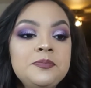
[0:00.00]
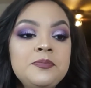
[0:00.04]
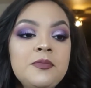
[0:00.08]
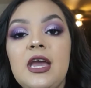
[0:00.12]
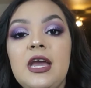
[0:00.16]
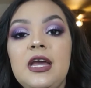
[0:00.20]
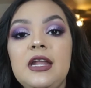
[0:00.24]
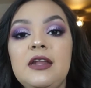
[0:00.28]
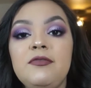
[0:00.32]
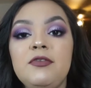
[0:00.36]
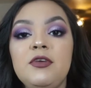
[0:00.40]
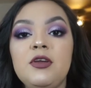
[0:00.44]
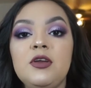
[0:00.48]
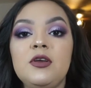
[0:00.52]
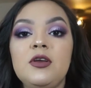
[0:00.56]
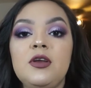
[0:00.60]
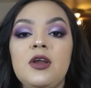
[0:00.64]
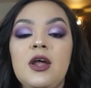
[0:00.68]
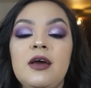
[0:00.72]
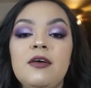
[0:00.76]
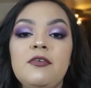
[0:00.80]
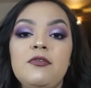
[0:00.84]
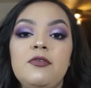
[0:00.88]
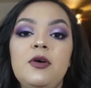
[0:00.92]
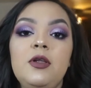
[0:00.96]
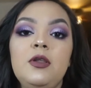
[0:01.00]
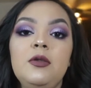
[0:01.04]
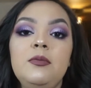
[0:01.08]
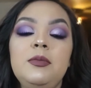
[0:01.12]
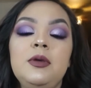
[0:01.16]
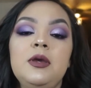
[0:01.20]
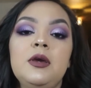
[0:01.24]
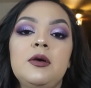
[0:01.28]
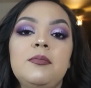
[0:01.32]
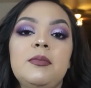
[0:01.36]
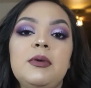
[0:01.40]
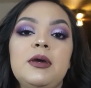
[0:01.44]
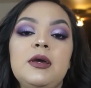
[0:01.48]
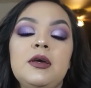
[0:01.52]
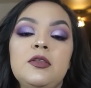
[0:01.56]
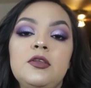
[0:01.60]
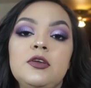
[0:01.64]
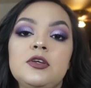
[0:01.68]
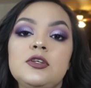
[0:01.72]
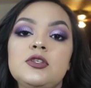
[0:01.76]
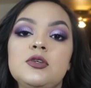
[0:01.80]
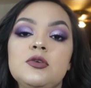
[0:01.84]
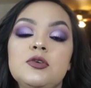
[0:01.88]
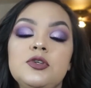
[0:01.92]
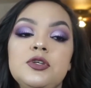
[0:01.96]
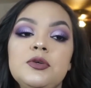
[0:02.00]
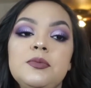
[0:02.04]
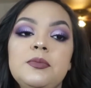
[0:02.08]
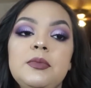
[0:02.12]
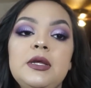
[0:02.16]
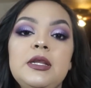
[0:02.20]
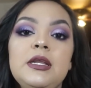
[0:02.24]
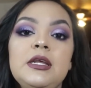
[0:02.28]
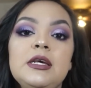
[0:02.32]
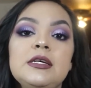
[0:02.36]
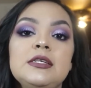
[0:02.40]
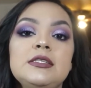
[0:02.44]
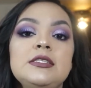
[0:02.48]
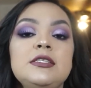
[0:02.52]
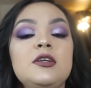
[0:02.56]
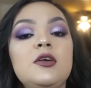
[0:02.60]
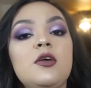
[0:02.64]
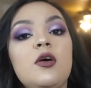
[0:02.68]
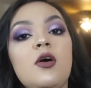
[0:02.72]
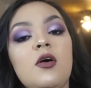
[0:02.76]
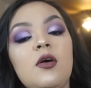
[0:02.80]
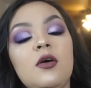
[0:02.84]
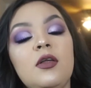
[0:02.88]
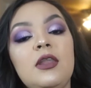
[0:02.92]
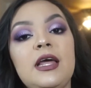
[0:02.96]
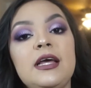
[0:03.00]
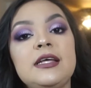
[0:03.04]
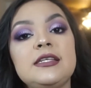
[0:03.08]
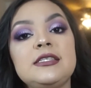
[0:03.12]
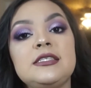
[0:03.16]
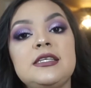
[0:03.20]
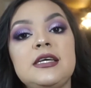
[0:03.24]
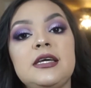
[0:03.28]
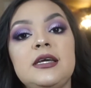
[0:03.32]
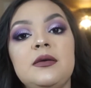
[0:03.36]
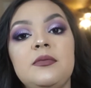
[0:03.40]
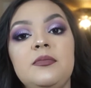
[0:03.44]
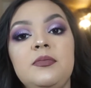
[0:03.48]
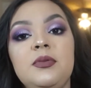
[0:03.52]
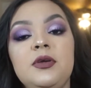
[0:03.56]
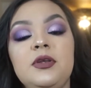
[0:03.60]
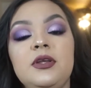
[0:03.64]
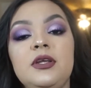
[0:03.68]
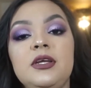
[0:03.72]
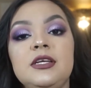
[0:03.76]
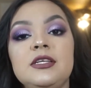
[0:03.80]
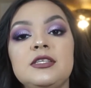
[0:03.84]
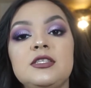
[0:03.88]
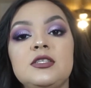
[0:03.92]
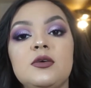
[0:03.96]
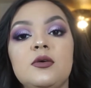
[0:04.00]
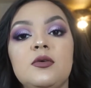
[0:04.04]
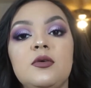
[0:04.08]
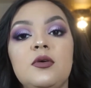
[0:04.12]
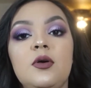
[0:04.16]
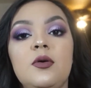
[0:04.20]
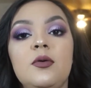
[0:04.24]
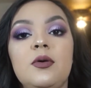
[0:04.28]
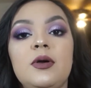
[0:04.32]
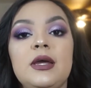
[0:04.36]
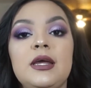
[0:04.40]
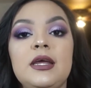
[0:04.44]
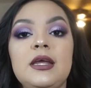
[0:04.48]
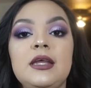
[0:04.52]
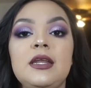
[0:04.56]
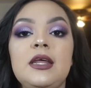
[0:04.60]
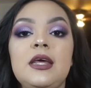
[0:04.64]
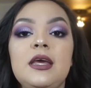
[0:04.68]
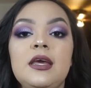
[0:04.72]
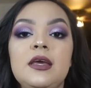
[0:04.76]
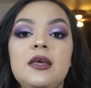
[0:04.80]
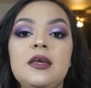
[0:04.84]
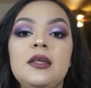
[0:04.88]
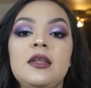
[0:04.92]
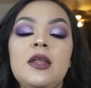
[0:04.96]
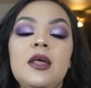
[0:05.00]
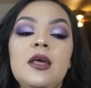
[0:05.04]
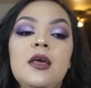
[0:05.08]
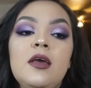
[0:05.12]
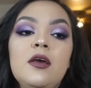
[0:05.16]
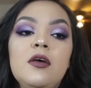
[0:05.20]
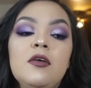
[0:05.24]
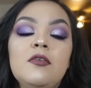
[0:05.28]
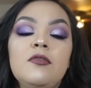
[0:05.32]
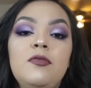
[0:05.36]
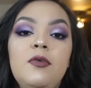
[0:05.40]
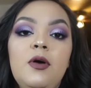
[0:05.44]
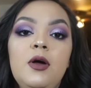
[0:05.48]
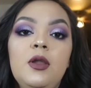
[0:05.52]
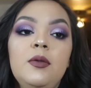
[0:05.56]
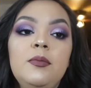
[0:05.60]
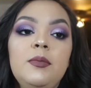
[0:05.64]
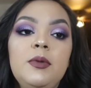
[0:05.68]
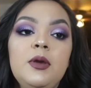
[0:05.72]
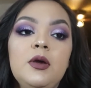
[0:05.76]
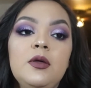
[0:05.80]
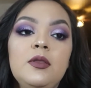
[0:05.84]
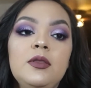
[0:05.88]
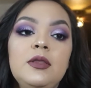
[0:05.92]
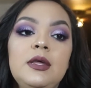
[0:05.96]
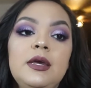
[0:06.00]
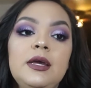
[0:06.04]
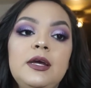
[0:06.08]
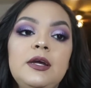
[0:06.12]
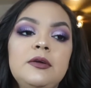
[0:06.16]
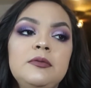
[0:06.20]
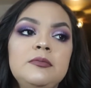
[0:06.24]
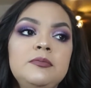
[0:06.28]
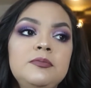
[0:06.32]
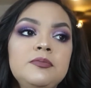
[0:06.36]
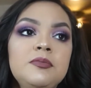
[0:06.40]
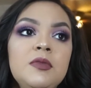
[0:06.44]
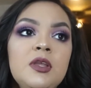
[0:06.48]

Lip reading: And if you're not following me on my other social medias, they're all at Beauties, so go ahead and follow me on there.